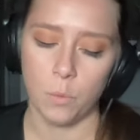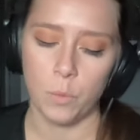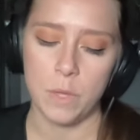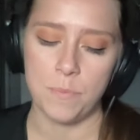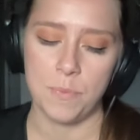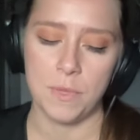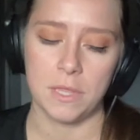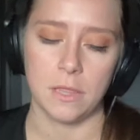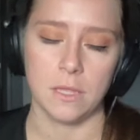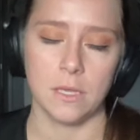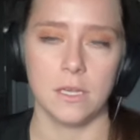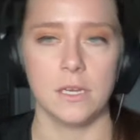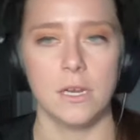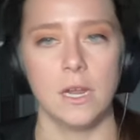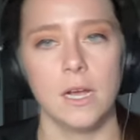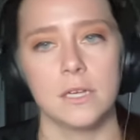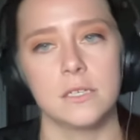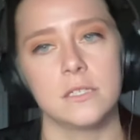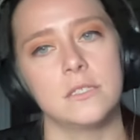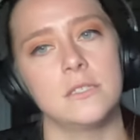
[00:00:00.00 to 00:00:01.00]
We beat the
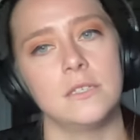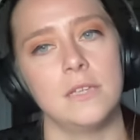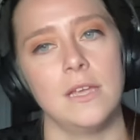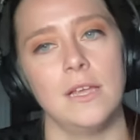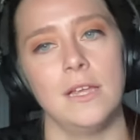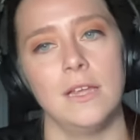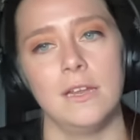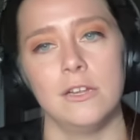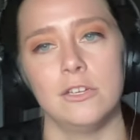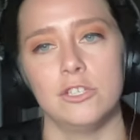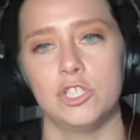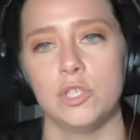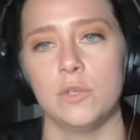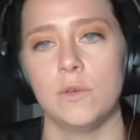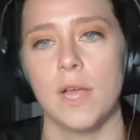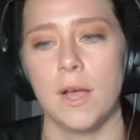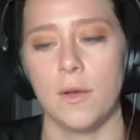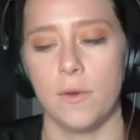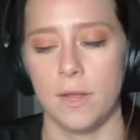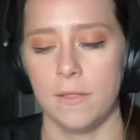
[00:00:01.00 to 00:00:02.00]
Canucks in a
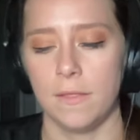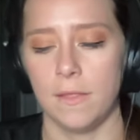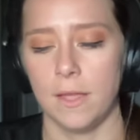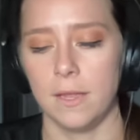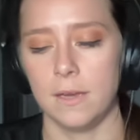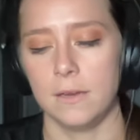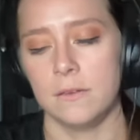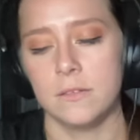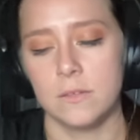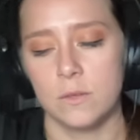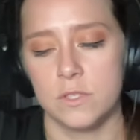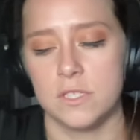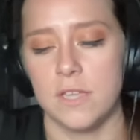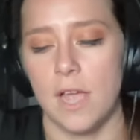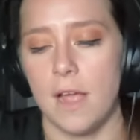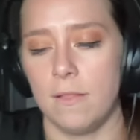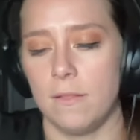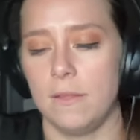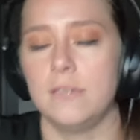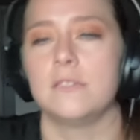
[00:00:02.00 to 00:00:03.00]
shootout and then
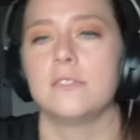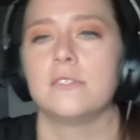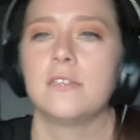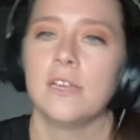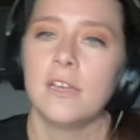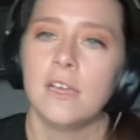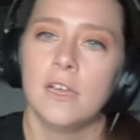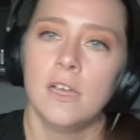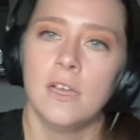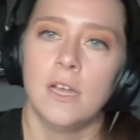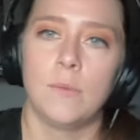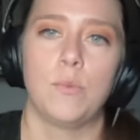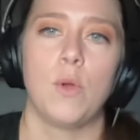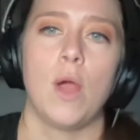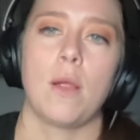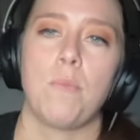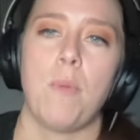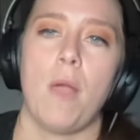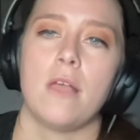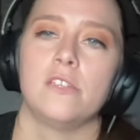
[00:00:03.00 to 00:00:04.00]
silenced
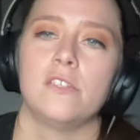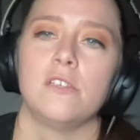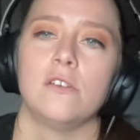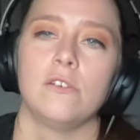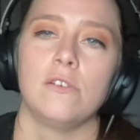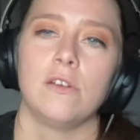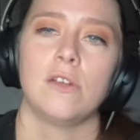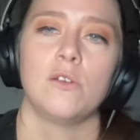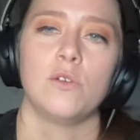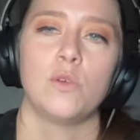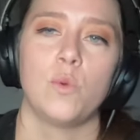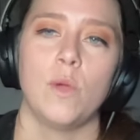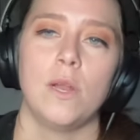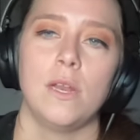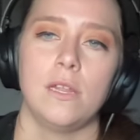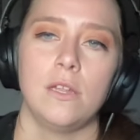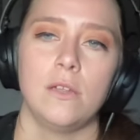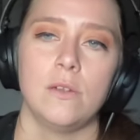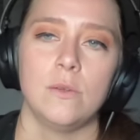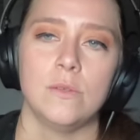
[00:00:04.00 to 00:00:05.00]
Brock Besser and
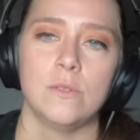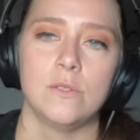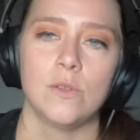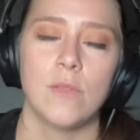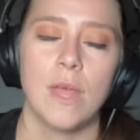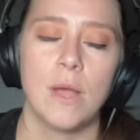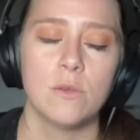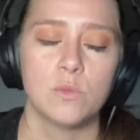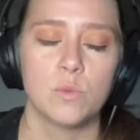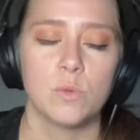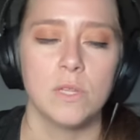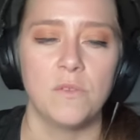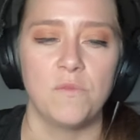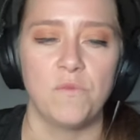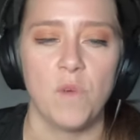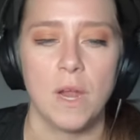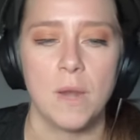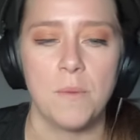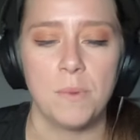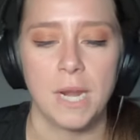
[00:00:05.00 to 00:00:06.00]
Quinn Hughes. So that was really
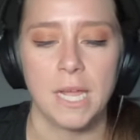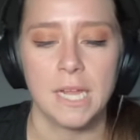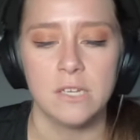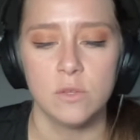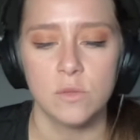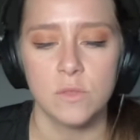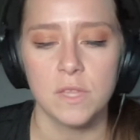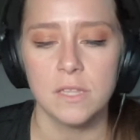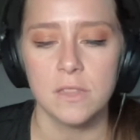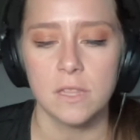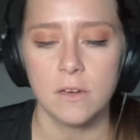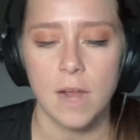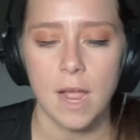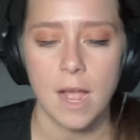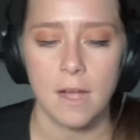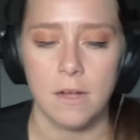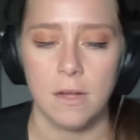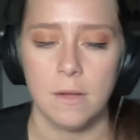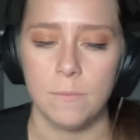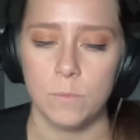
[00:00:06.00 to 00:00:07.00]
fun. But I do think they're
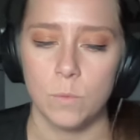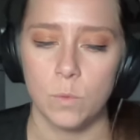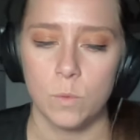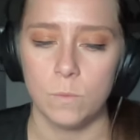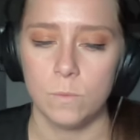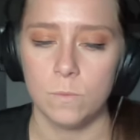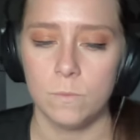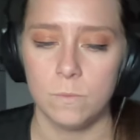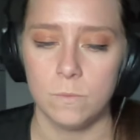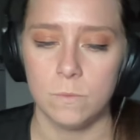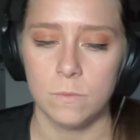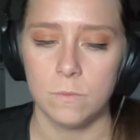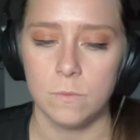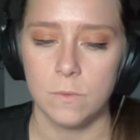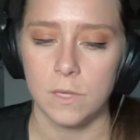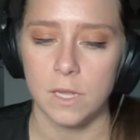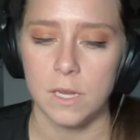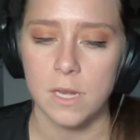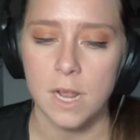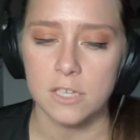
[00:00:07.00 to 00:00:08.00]

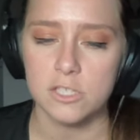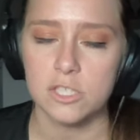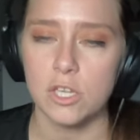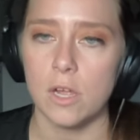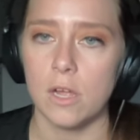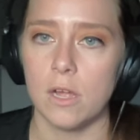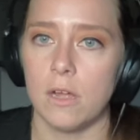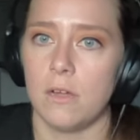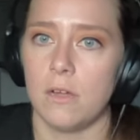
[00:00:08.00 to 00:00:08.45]
the Canucks.